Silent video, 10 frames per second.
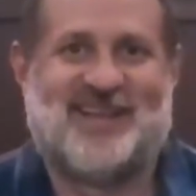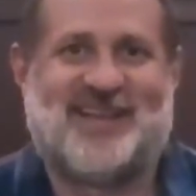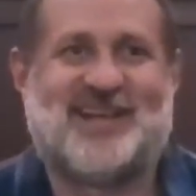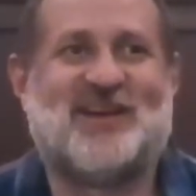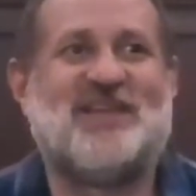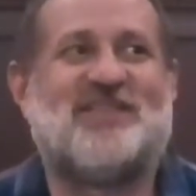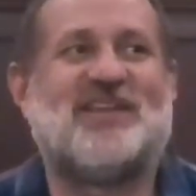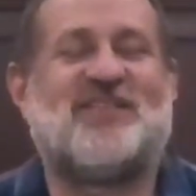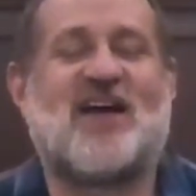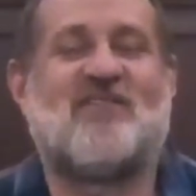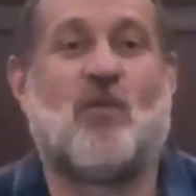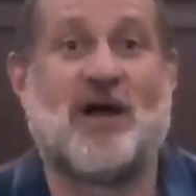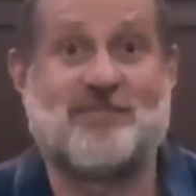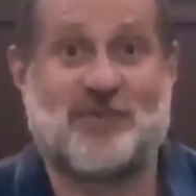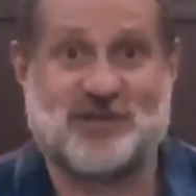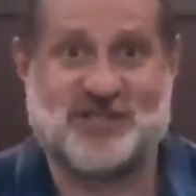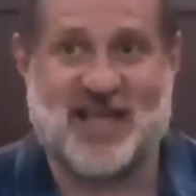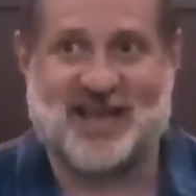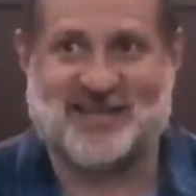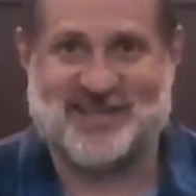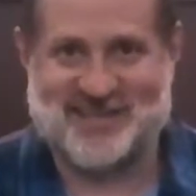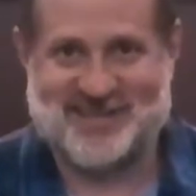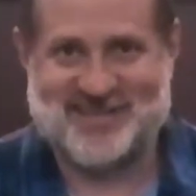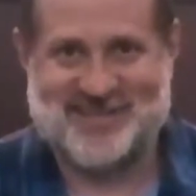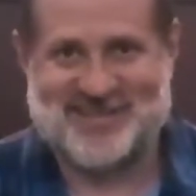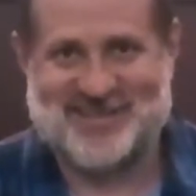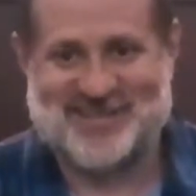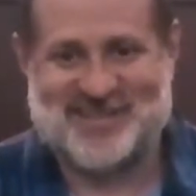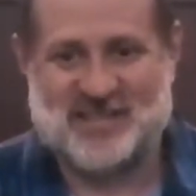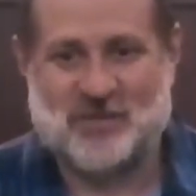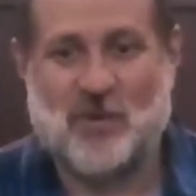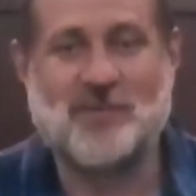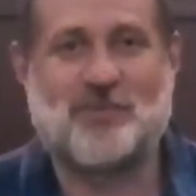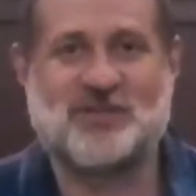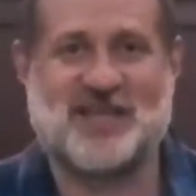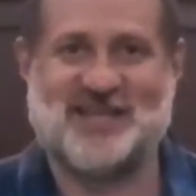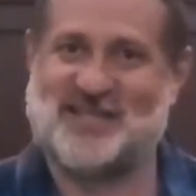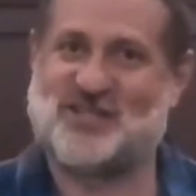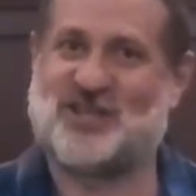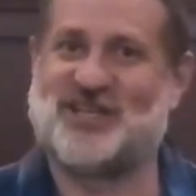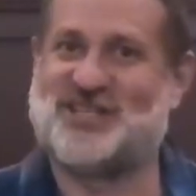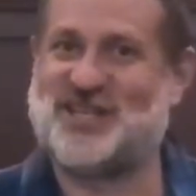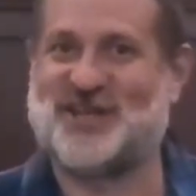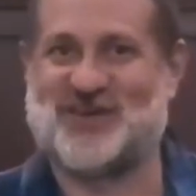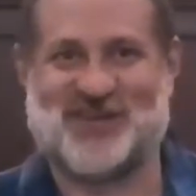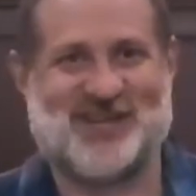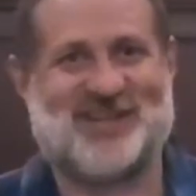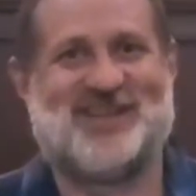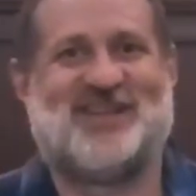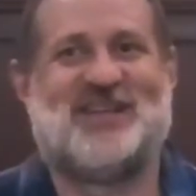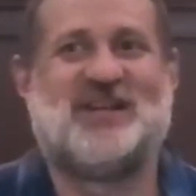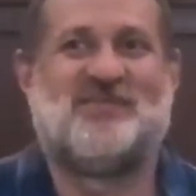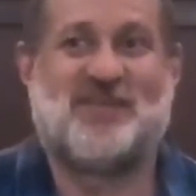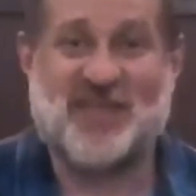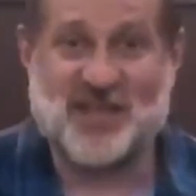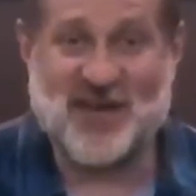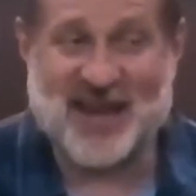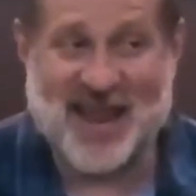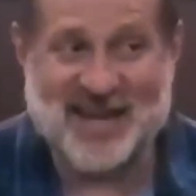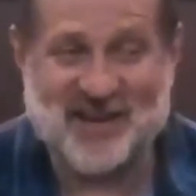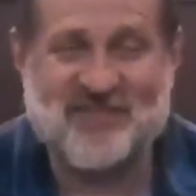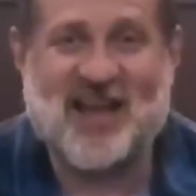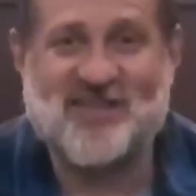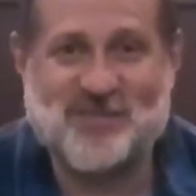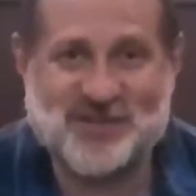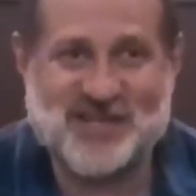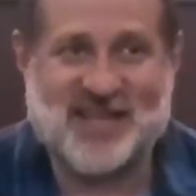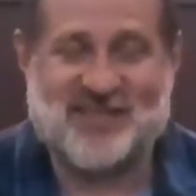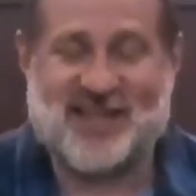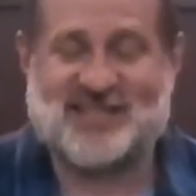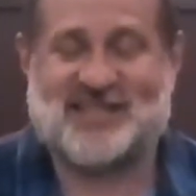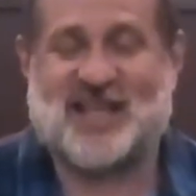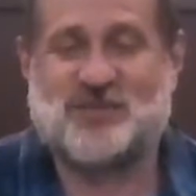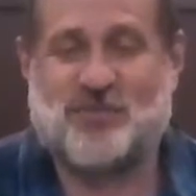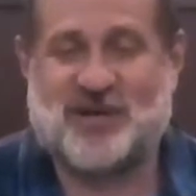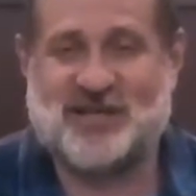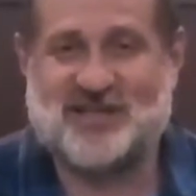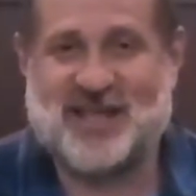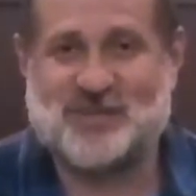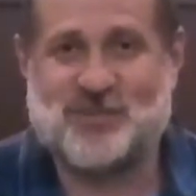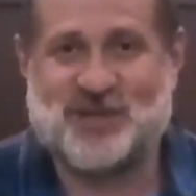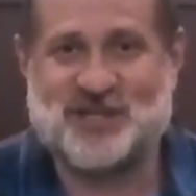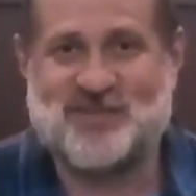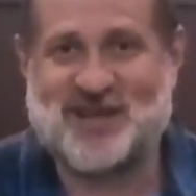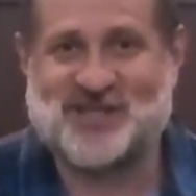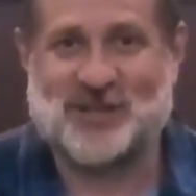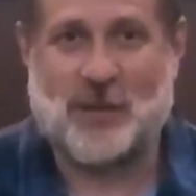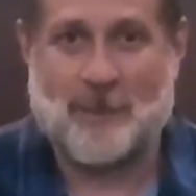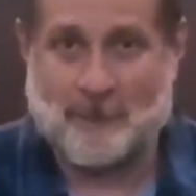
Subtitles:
You know, even if you have 1%, 1% is good too. But that you had 85%, that's pretty special.